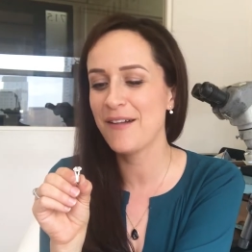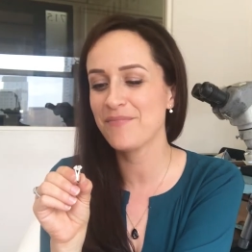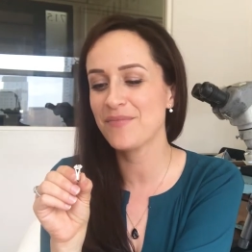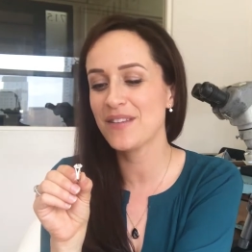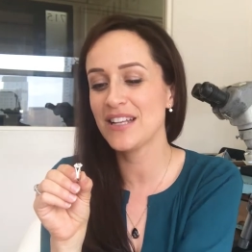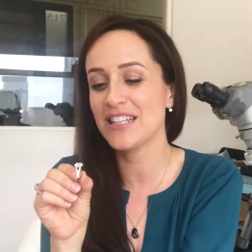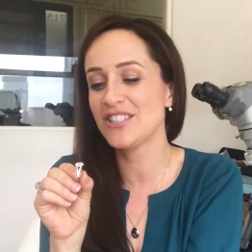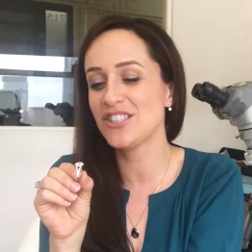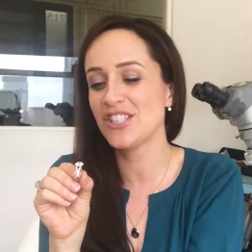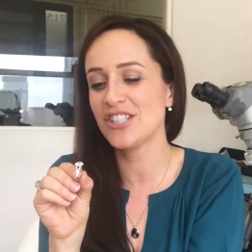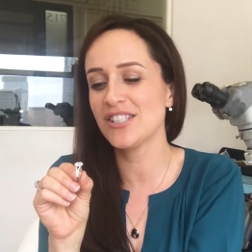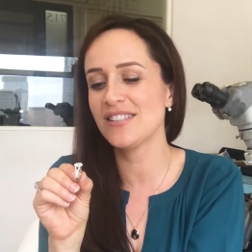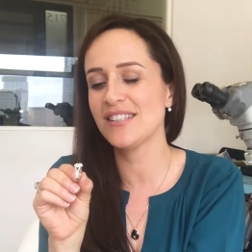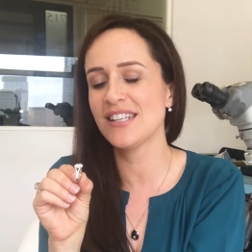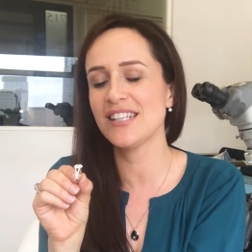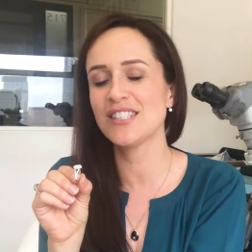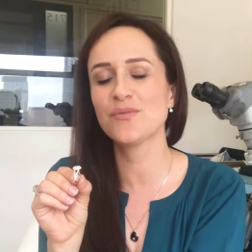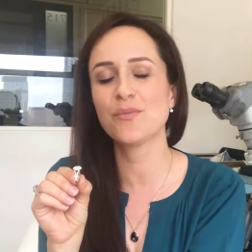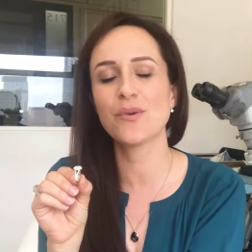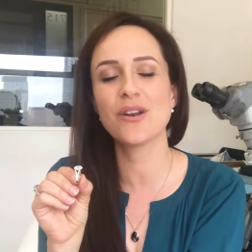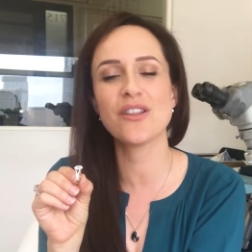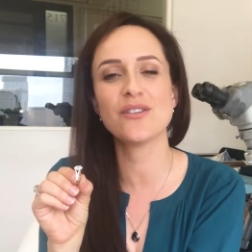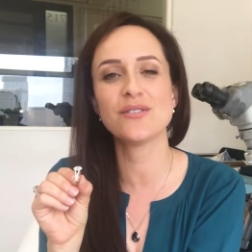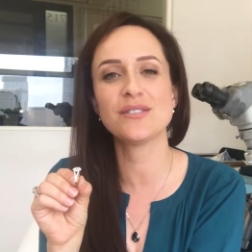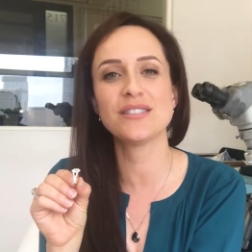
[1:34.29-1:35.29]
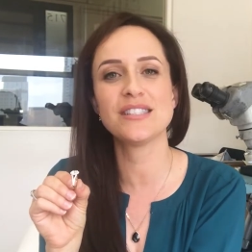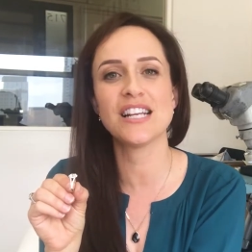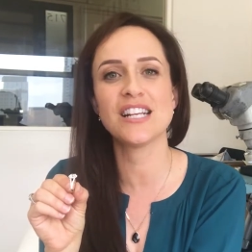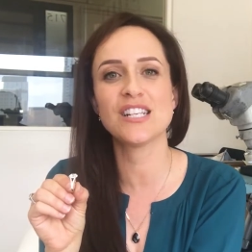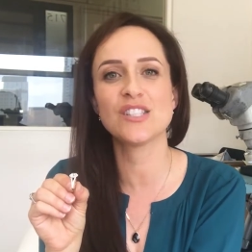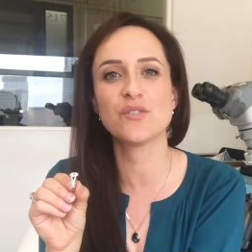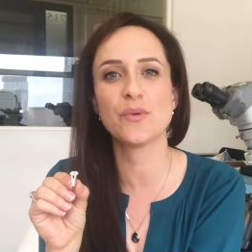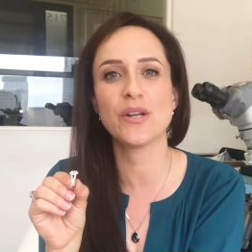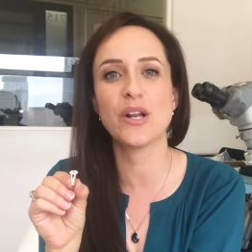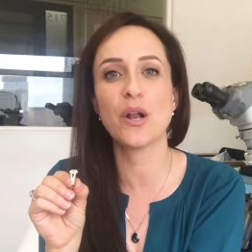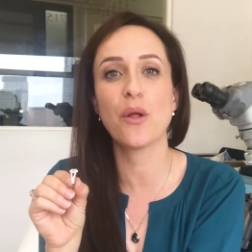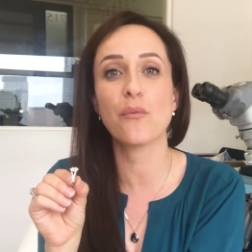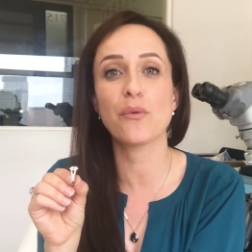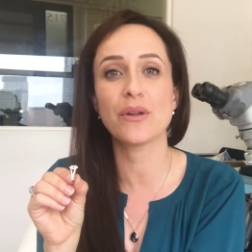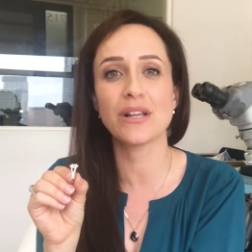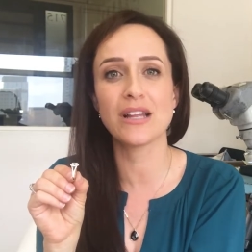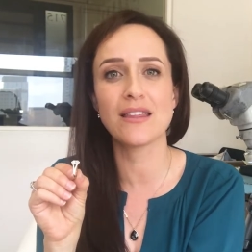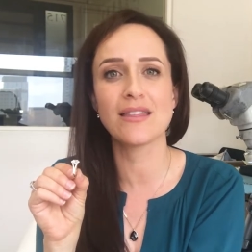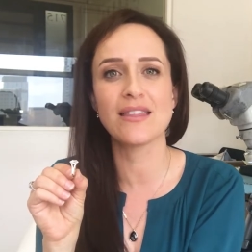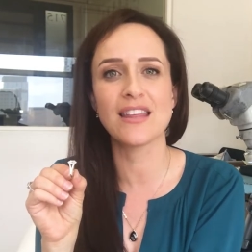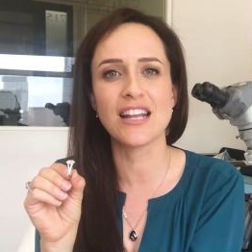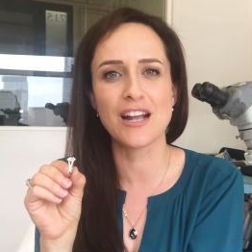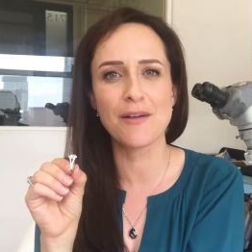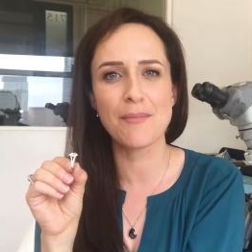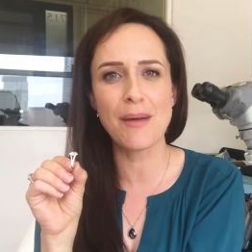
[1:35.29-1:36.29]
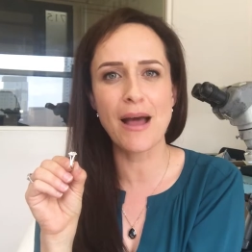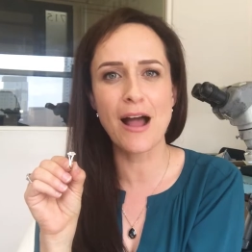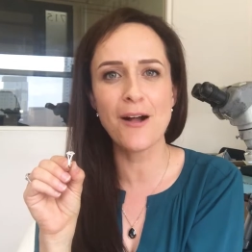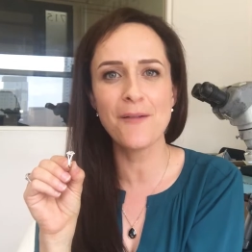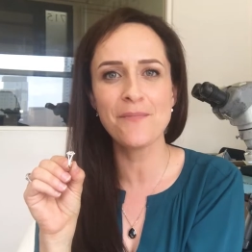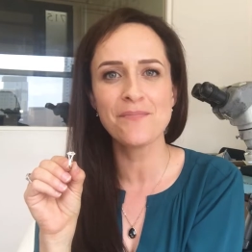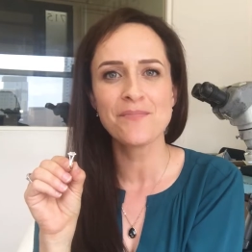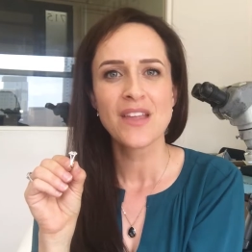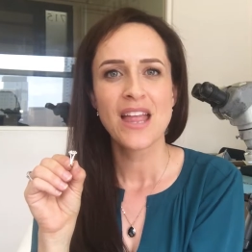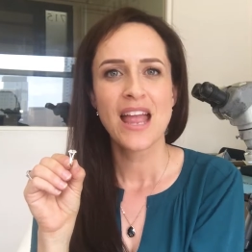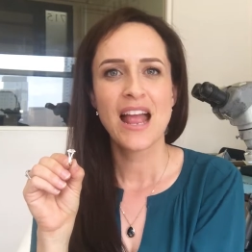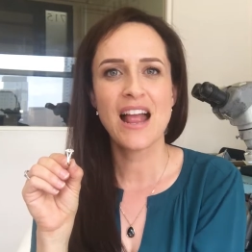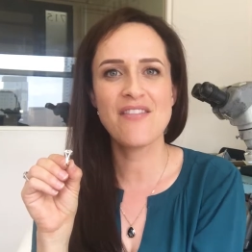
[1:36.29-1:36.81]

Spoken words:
it's one of those things we don't really think about.